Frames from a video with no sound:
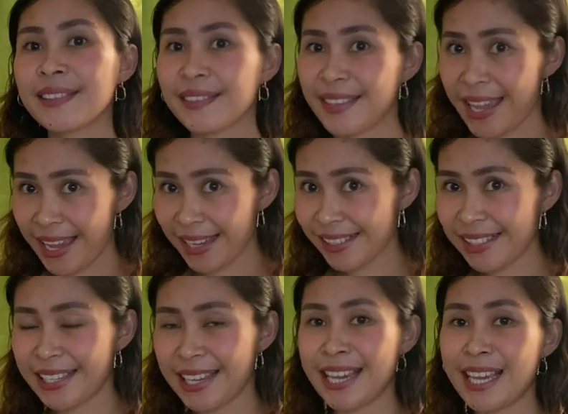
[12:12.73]
Next
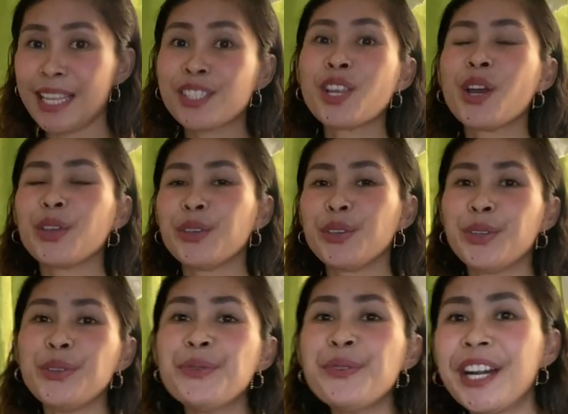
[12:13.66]
is,
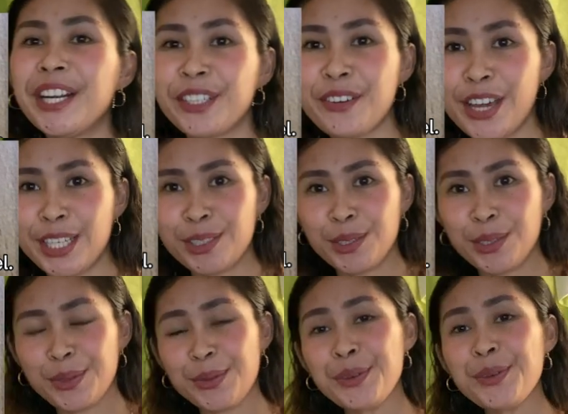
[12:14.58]
you are going
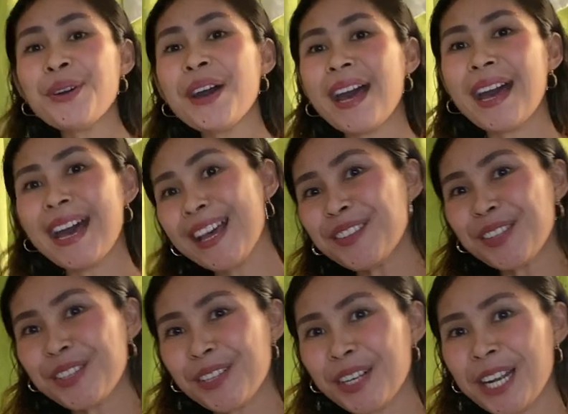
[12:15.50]
to
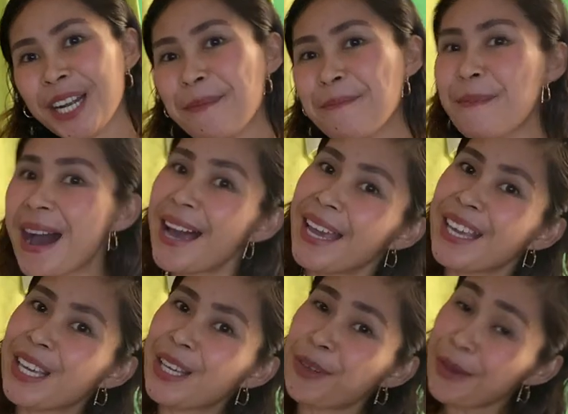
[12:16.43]
answer
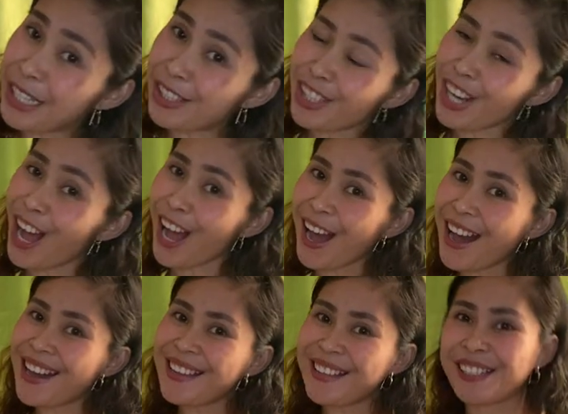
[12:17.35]
my
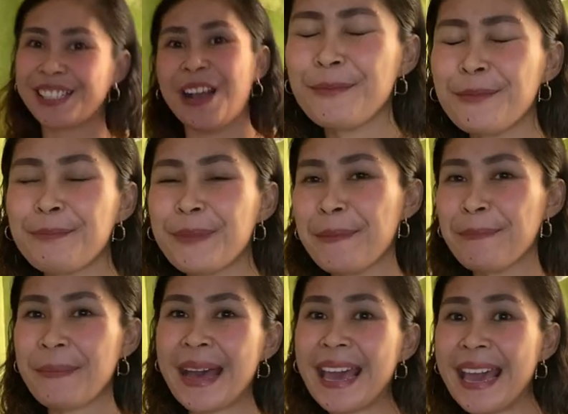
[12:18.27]
questions. May
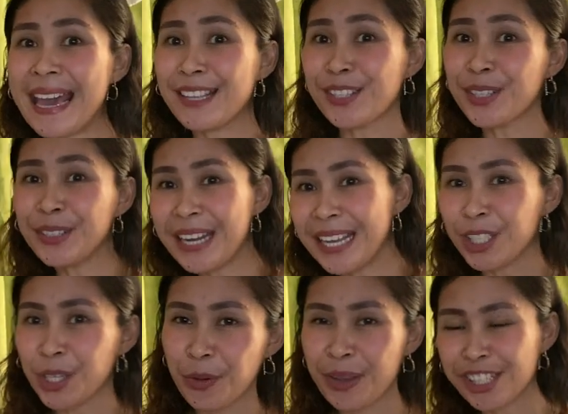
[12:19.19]
pa-answer and
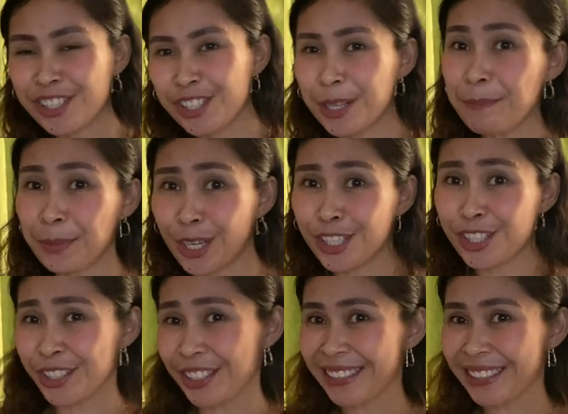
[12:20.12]
question portion